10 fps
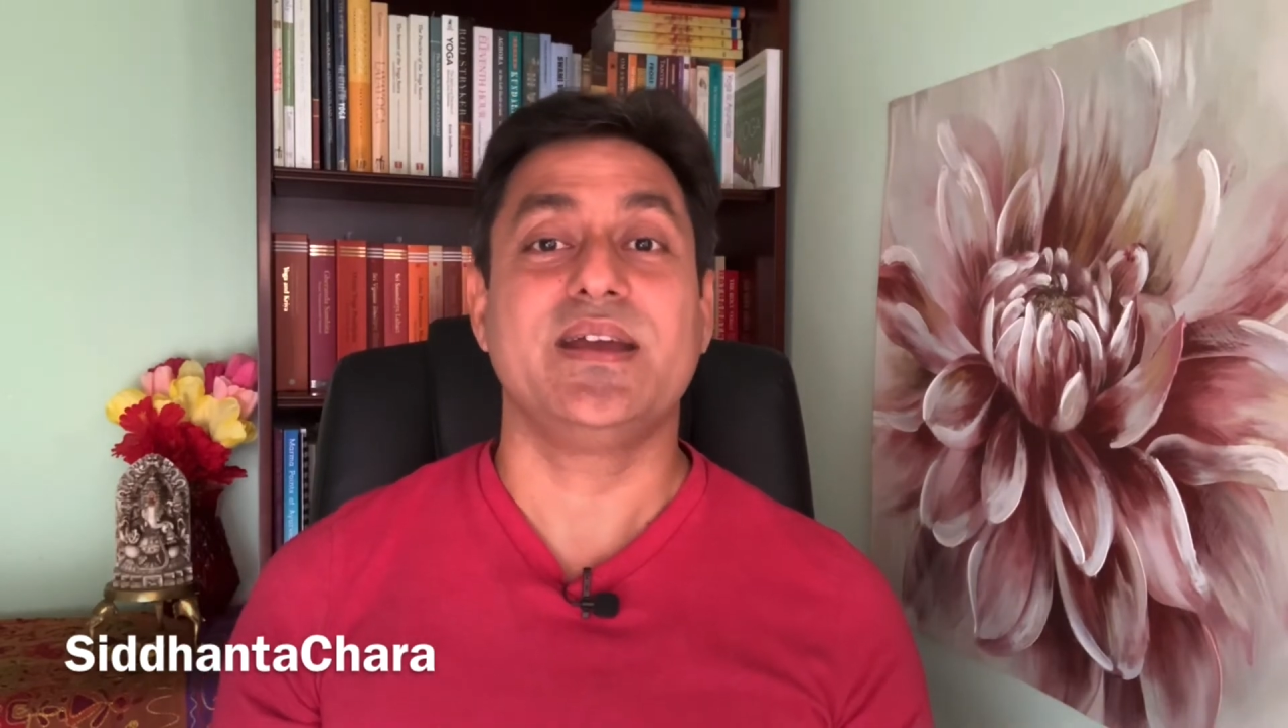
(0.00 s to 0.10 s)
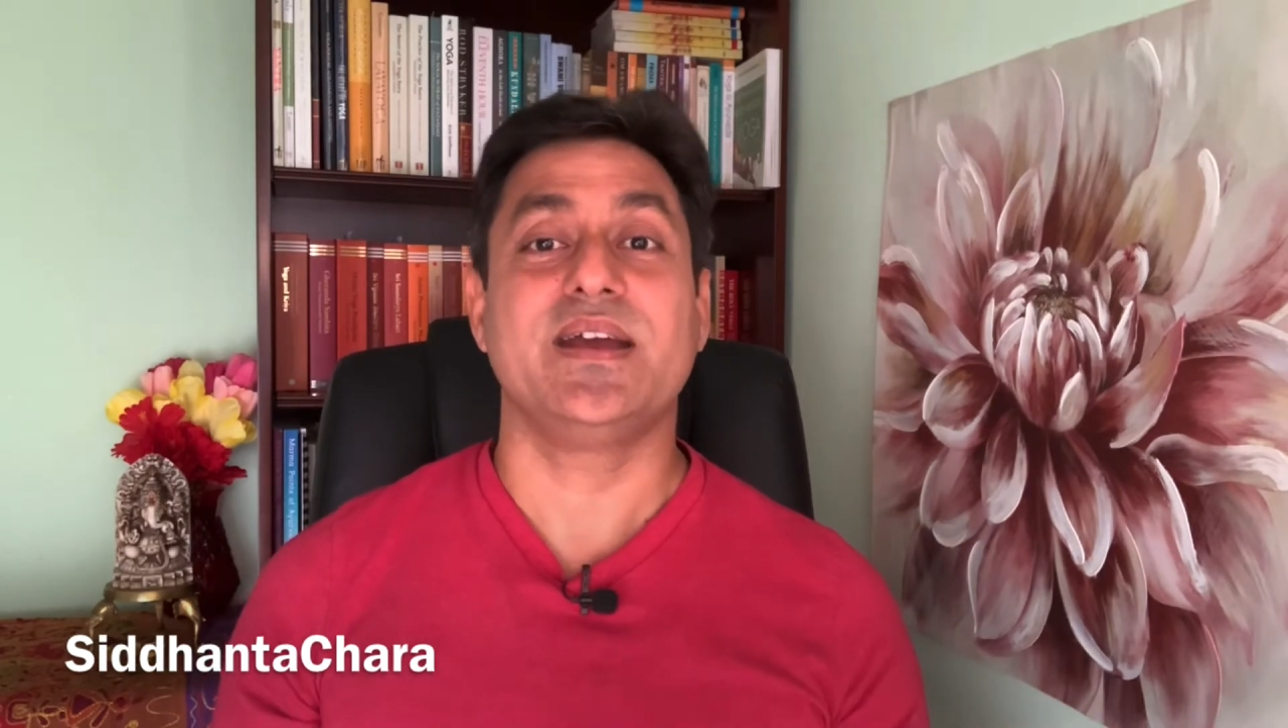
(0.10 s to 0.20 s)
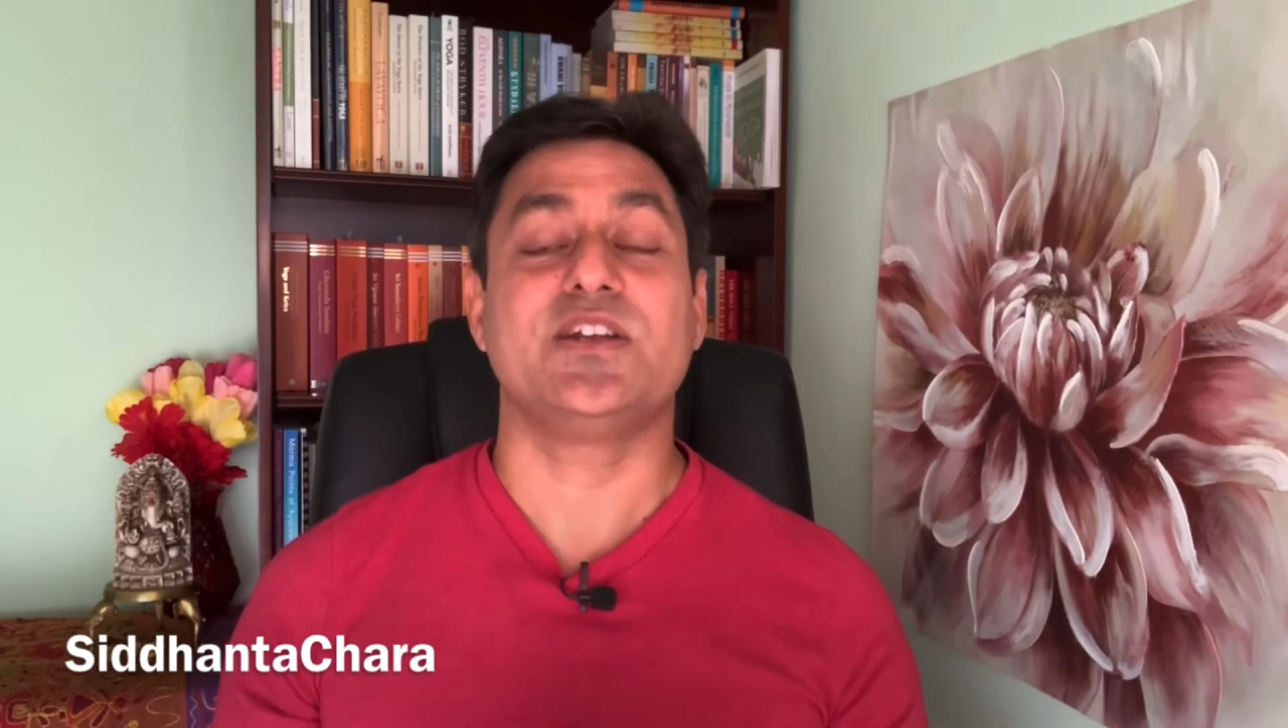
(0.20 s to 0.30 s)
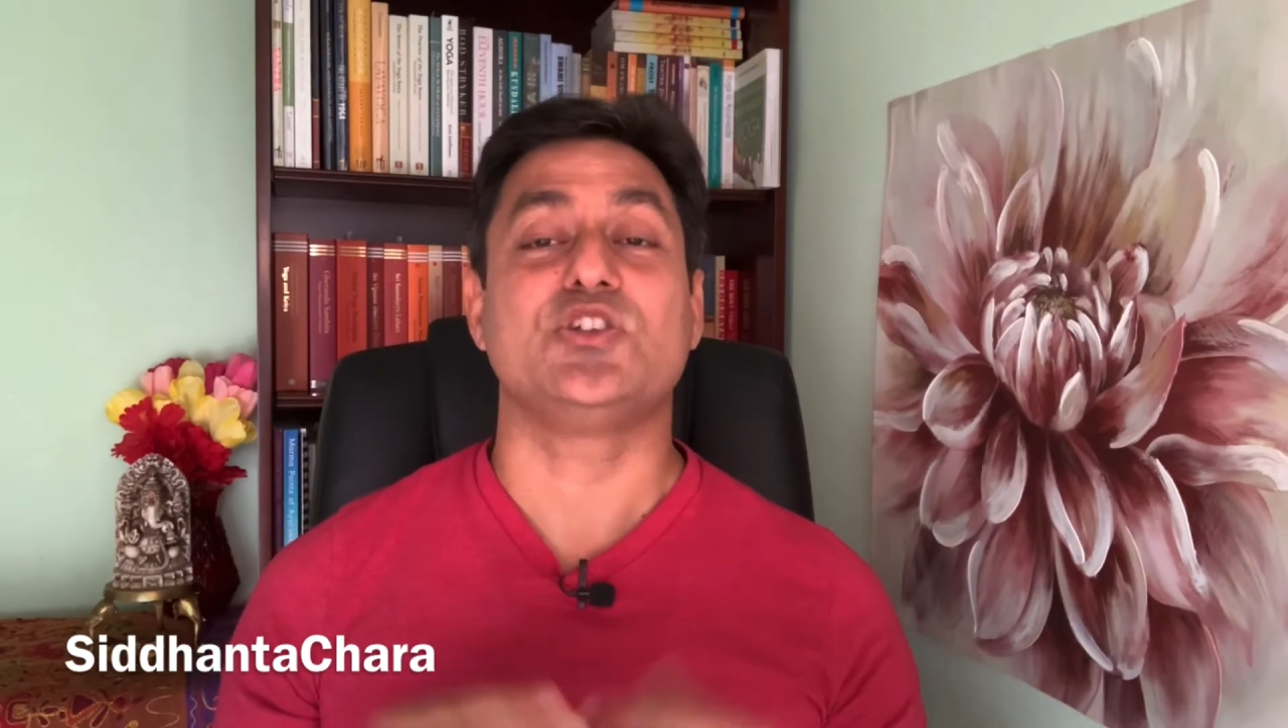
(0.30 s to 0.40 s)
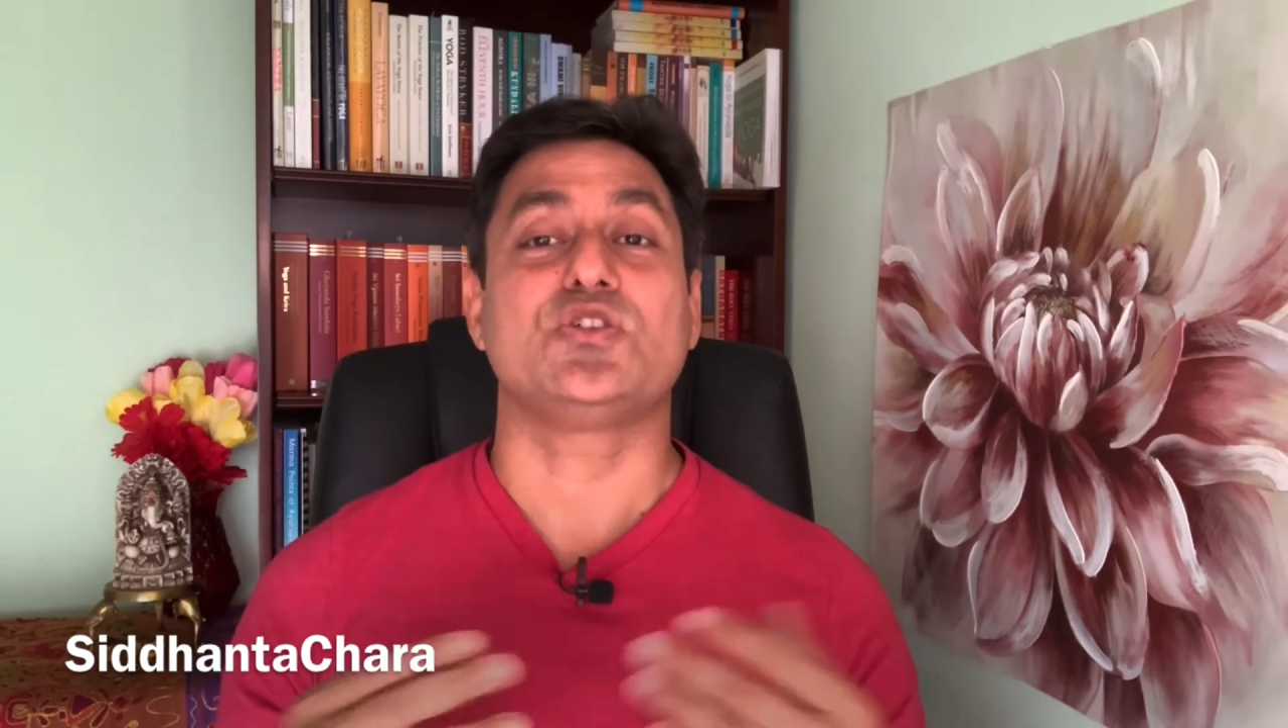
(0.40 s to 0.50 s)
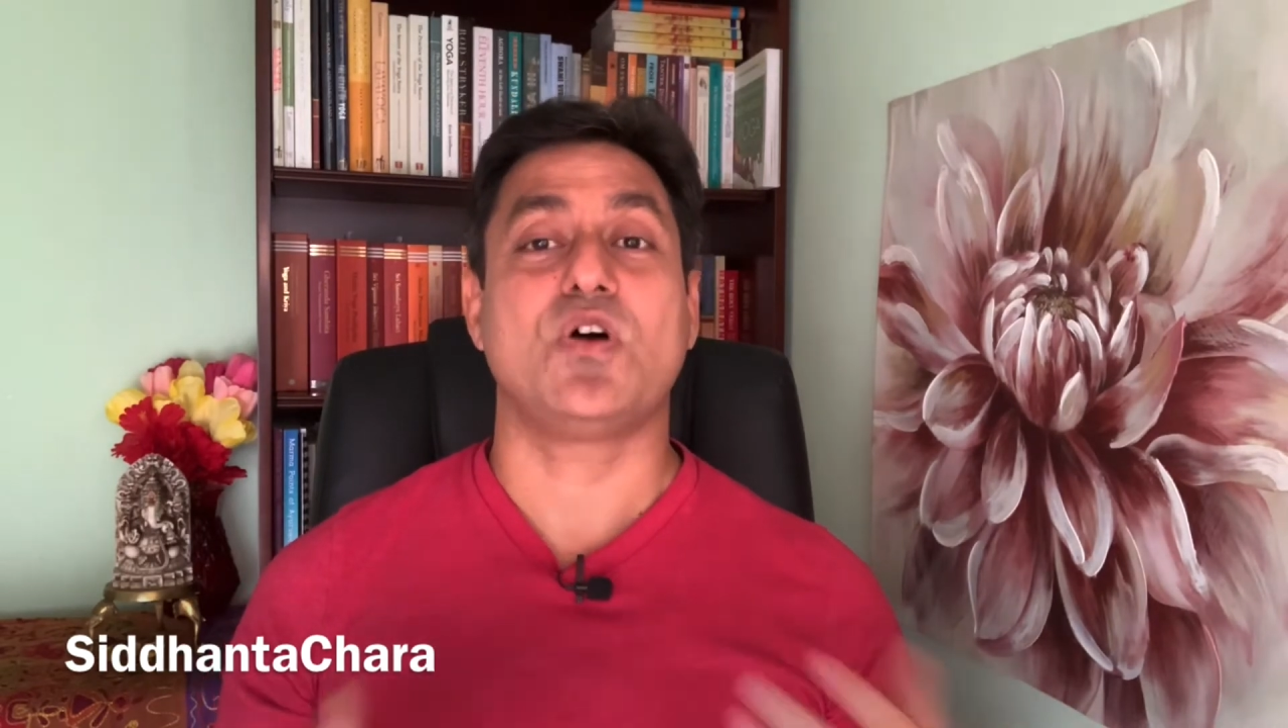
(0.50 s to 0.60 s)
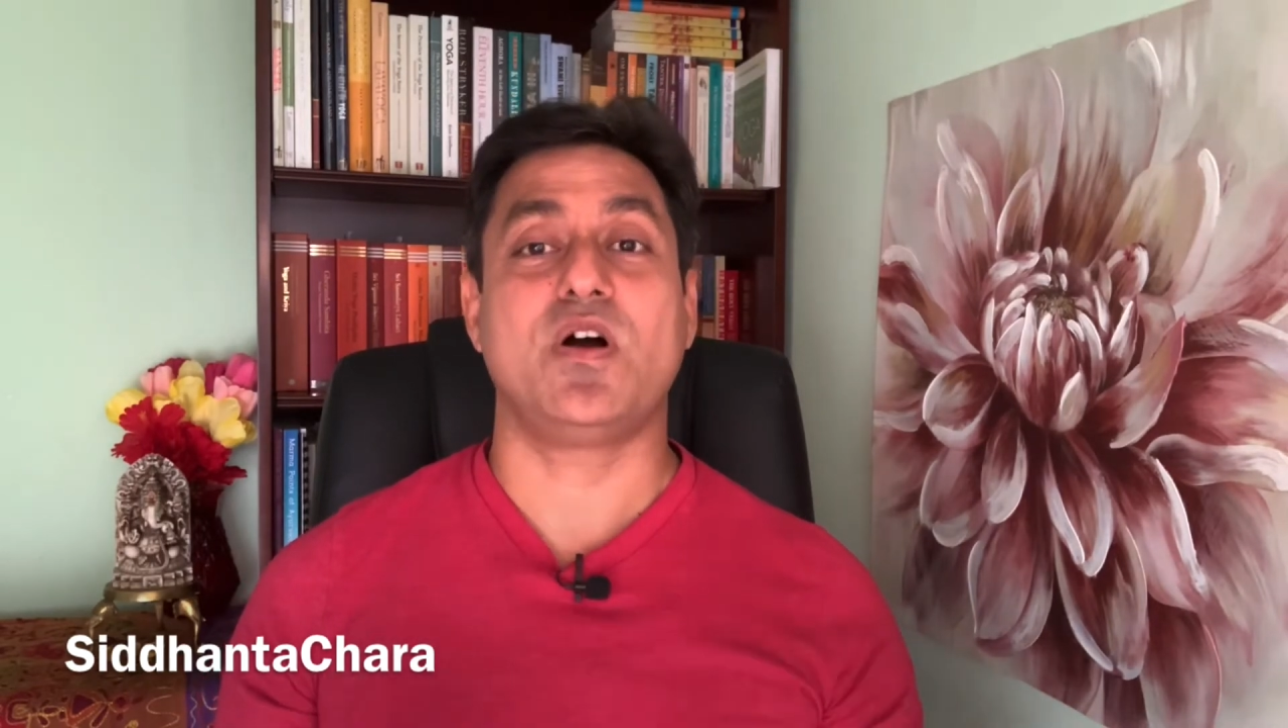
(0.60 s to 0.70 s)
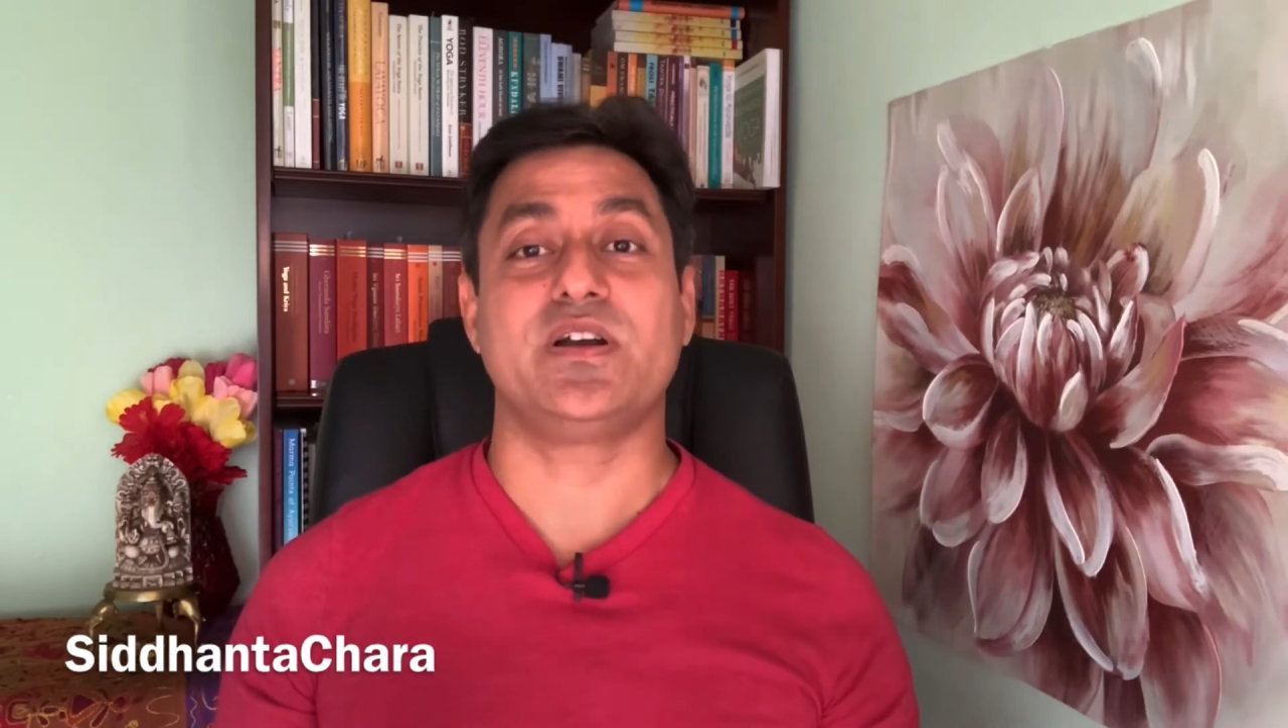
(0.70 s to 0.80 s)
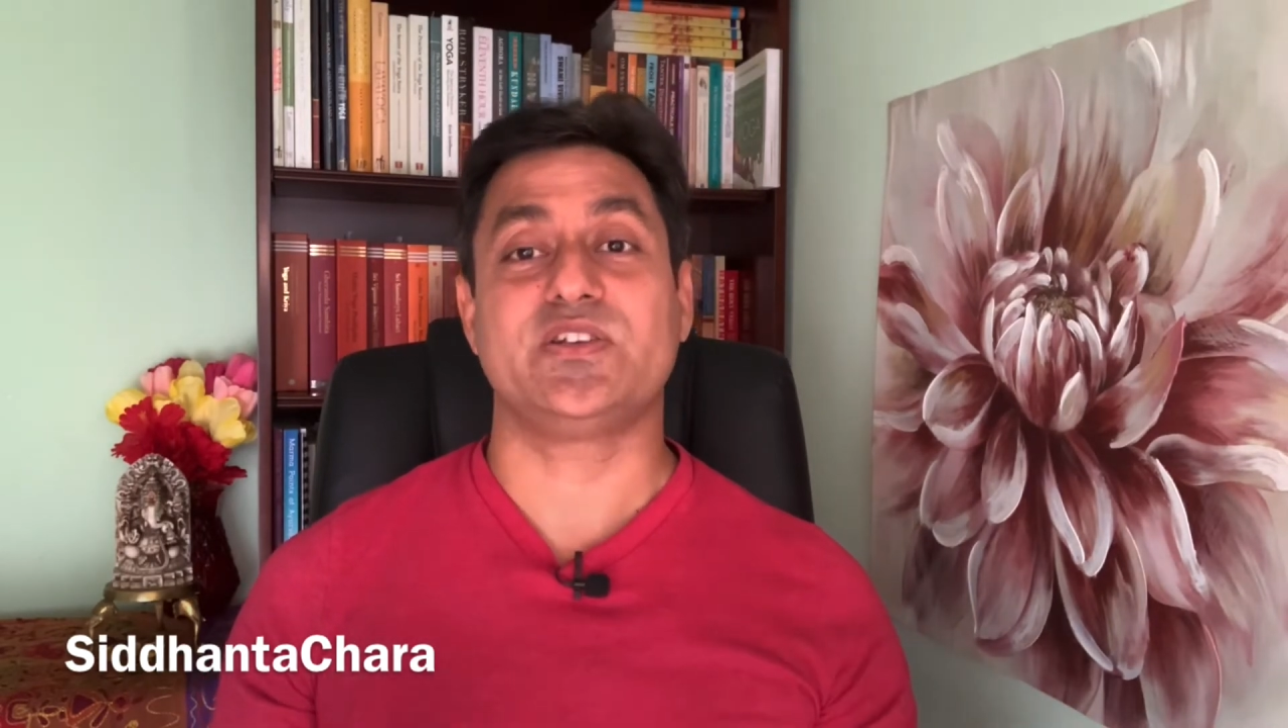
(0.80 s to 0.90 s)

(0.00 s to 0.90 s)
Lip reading: it is called